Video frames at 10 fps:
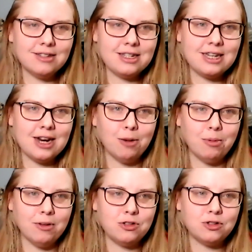it's a
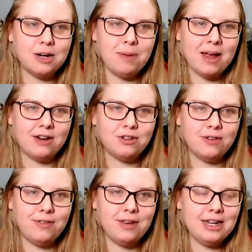terrible trip, Andrew.
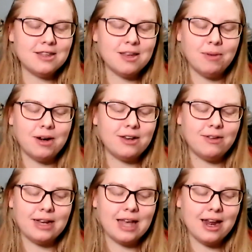If you need someone to
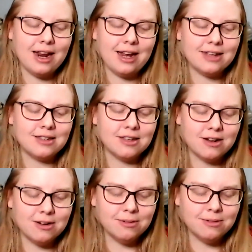do it again, I guess I'll
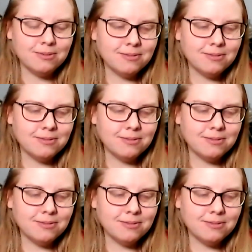go.